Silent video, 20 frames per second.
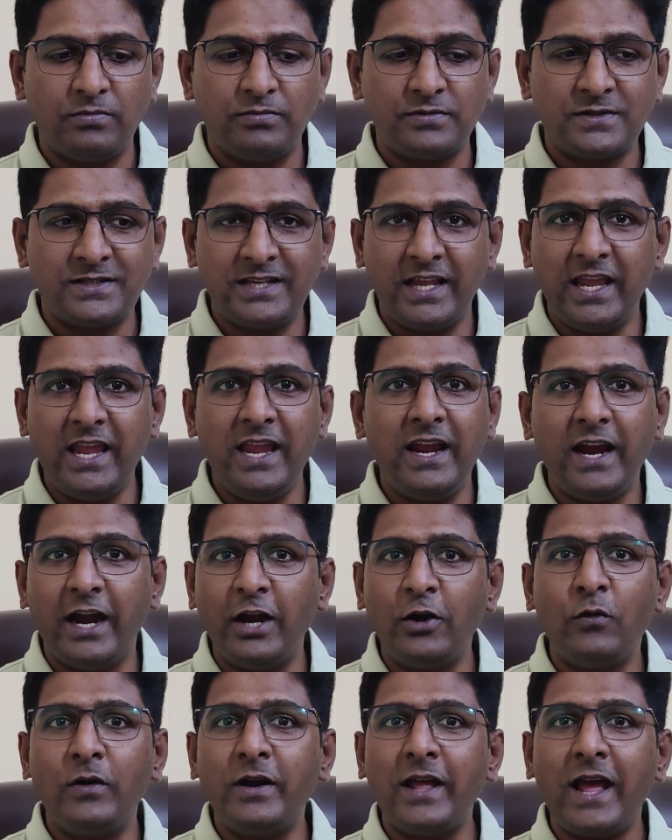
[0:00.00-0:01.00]
saying, I
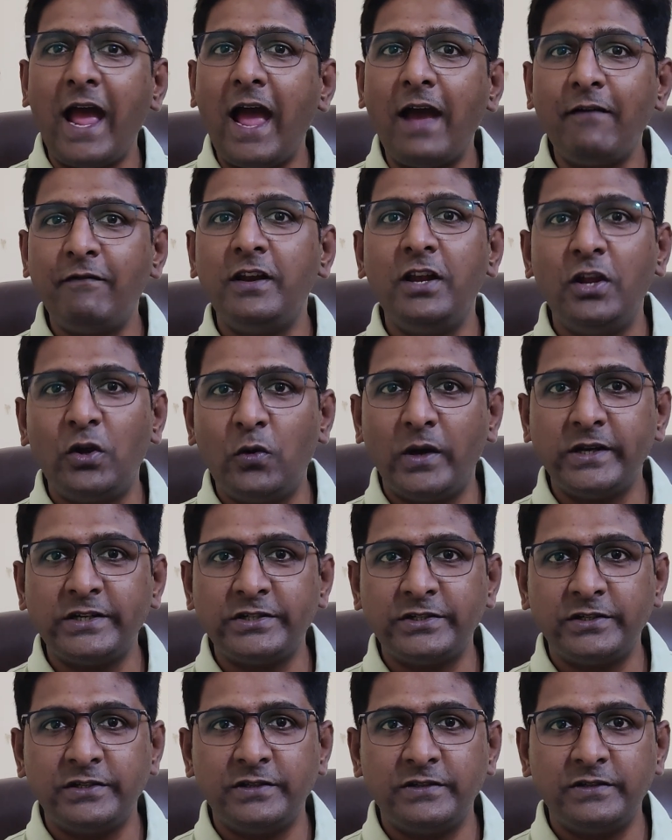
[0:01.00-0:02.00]
don't have any
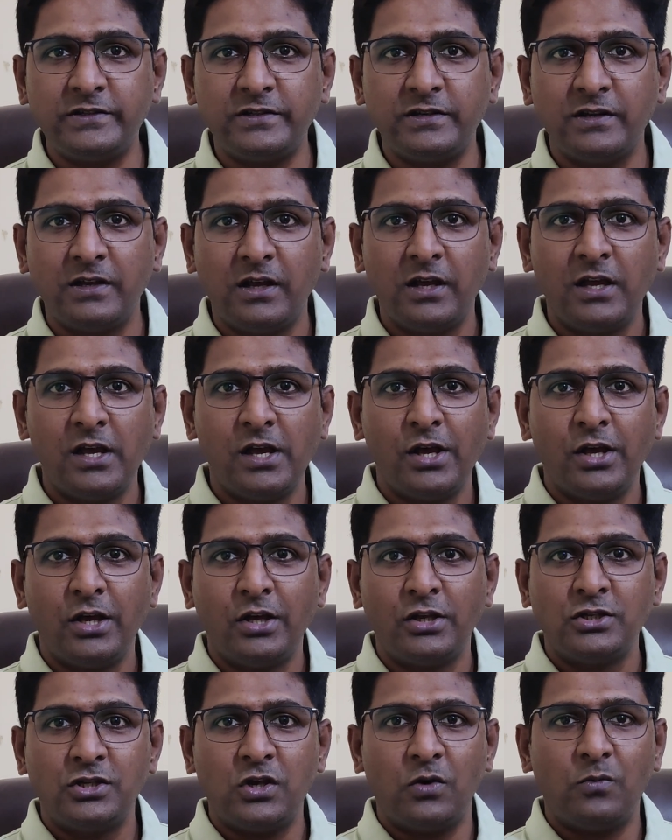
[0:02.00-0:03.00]
questions.
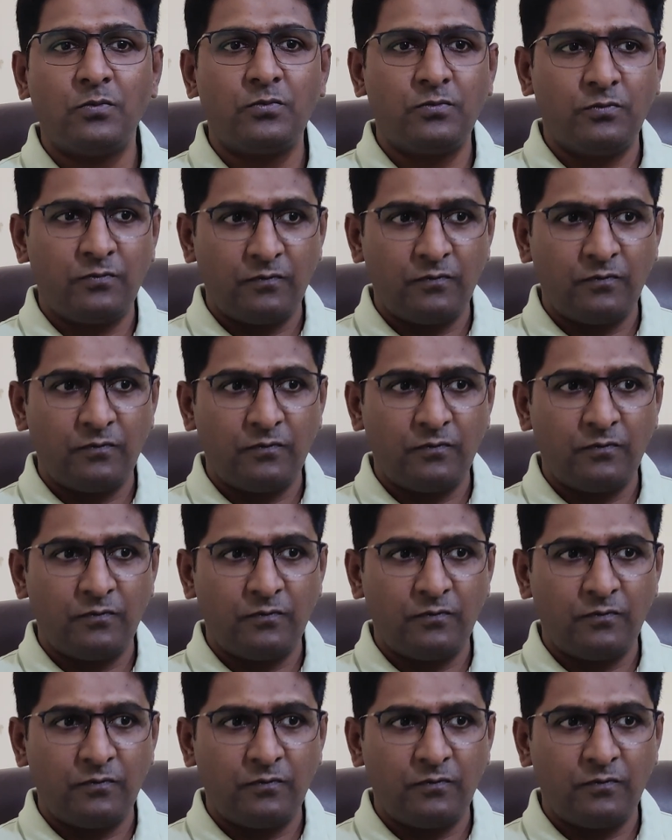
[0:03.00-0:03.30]
So